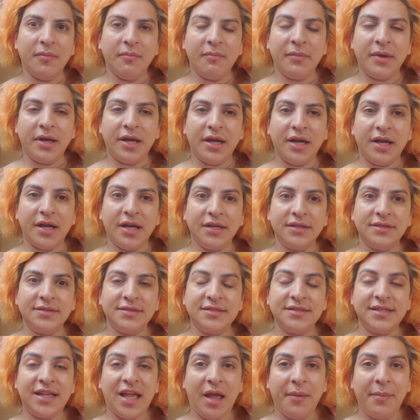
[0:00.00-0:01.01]
My
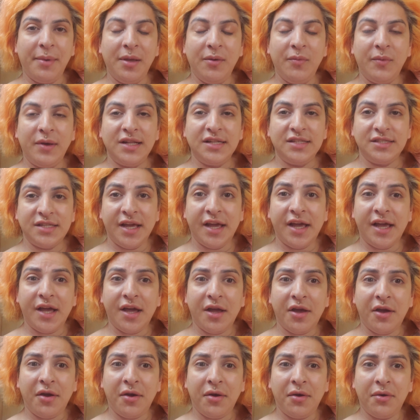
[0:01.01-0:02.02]
scabbing went
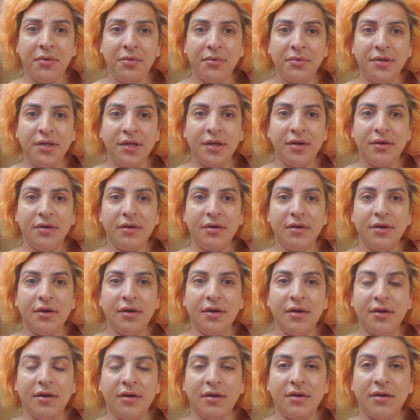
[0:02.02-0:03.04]
down.
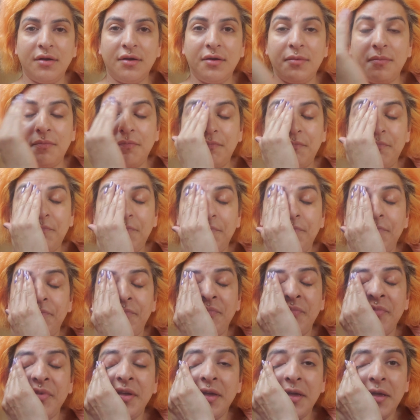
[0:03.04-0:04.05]
A
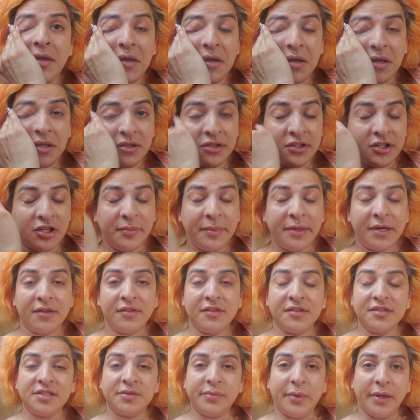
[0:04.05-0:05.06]
little bit of
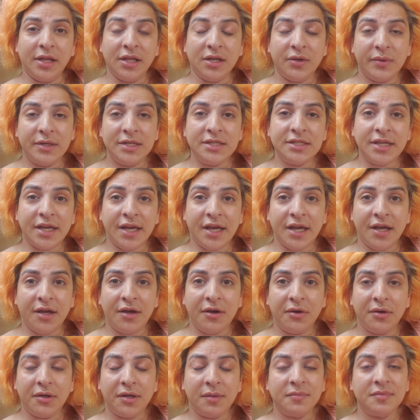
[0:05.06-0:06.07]
the swelling went
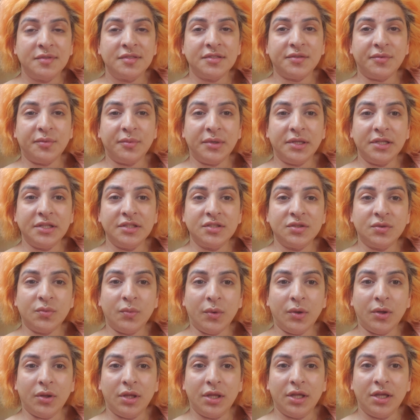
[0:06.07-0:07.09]
down. I'm still really
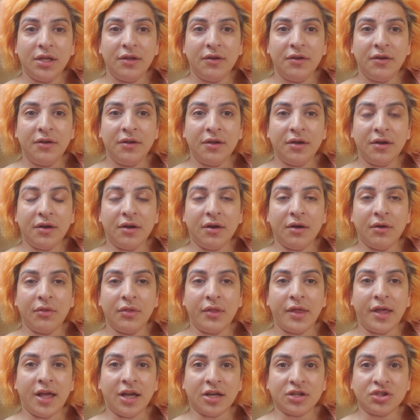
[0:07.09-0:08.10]
swollen on
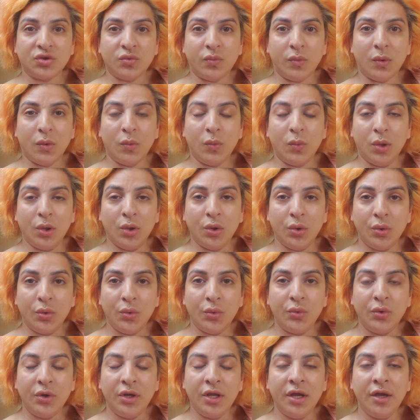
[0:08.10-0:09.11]
the actual
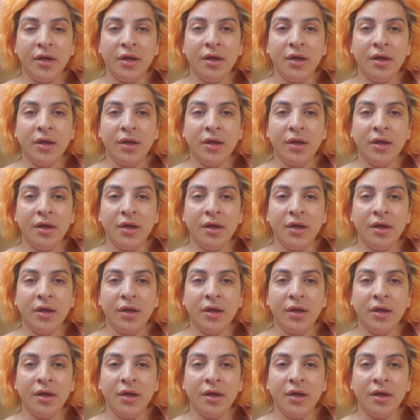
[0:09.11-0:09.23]
wound.